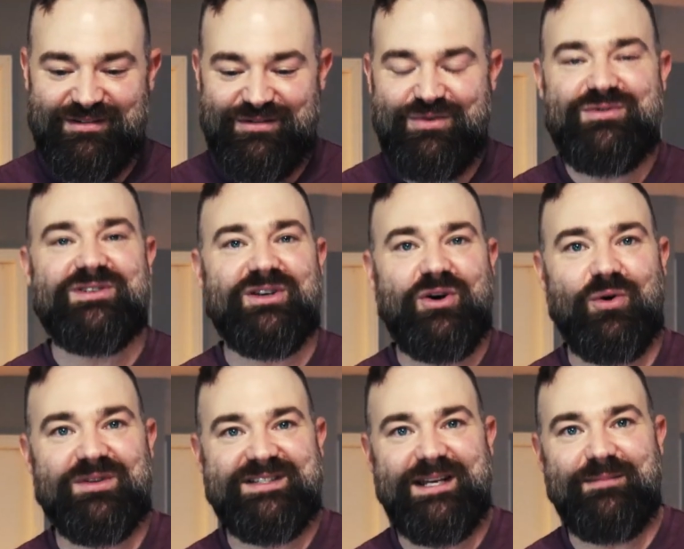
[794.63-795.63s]
use the
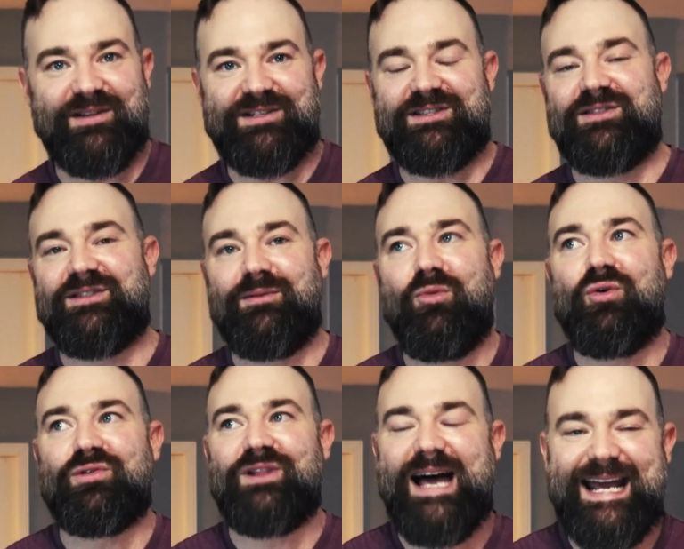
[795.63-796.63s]
cold stimulus, the
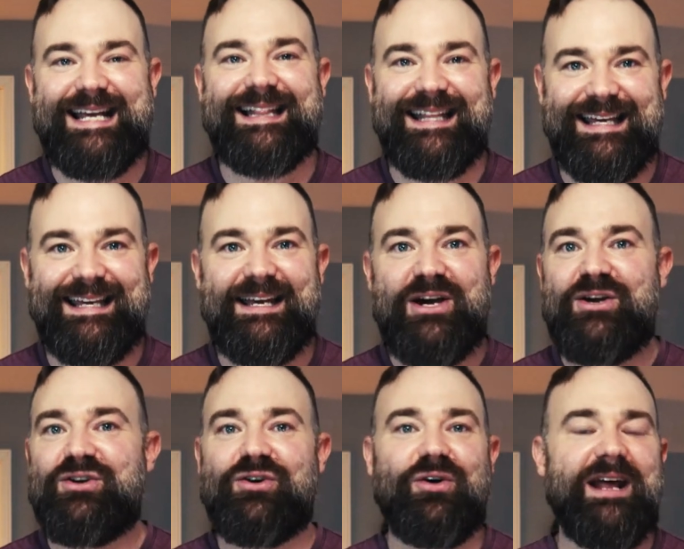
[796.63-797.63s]
more likely
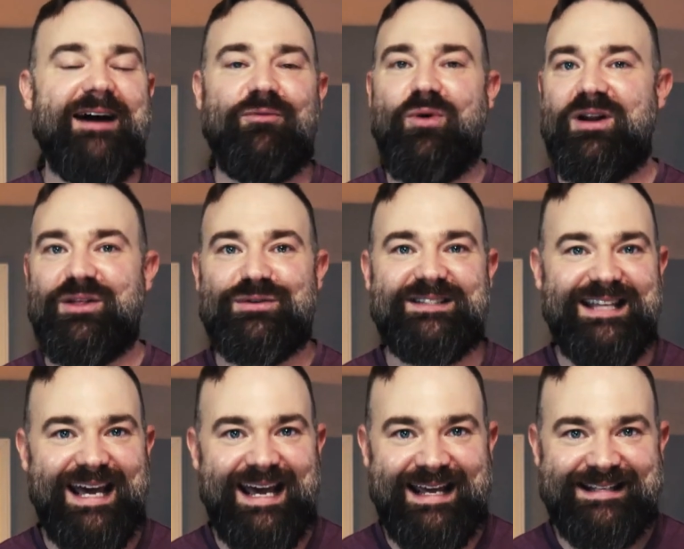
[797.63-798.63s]
you're going to have one of those
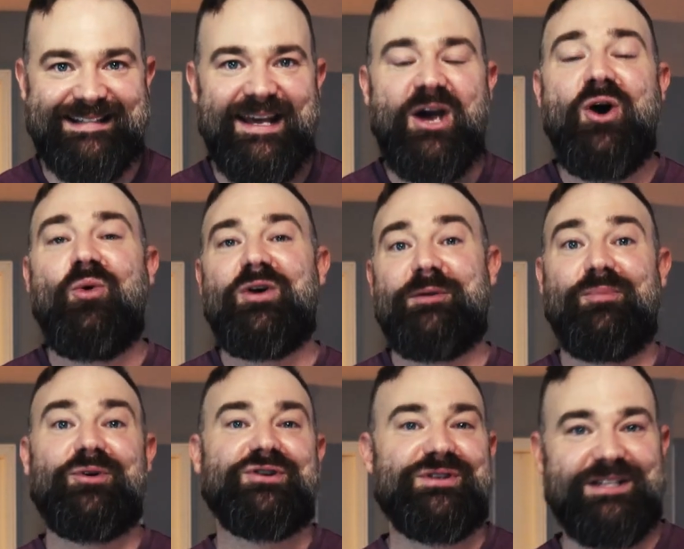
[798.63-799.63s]
days where you
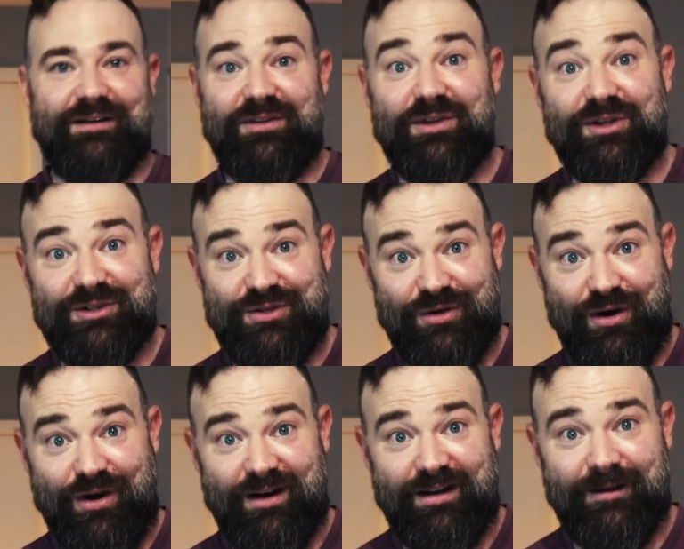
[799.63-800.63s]
push yourself a little too
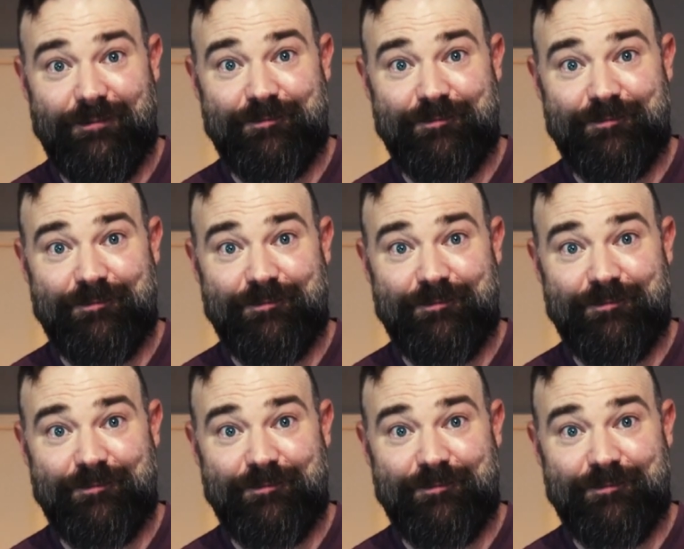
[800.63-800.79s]
hard,